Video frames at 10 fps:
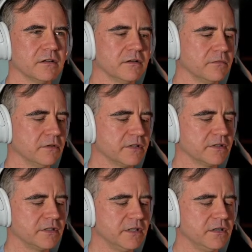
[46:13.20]

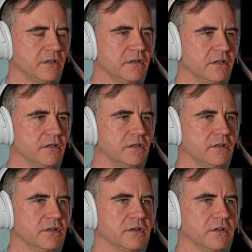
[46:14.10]
Succeeded.
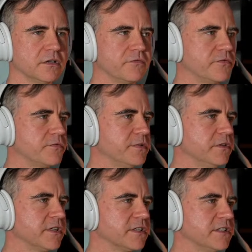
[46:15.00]
It built
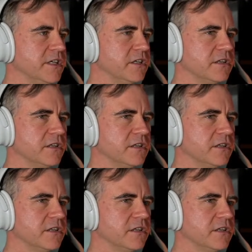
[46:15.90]
succeeded.